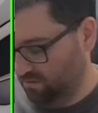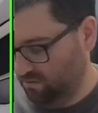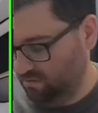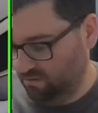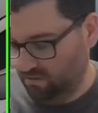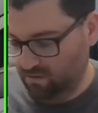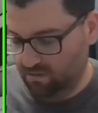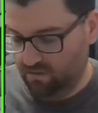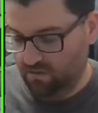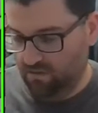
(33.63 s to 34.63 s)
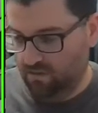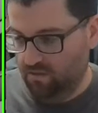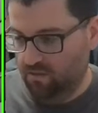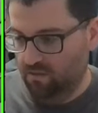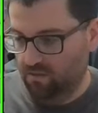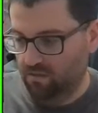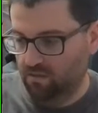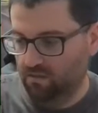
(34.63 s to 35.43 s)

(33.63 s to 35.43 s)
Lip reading: (no one is talking)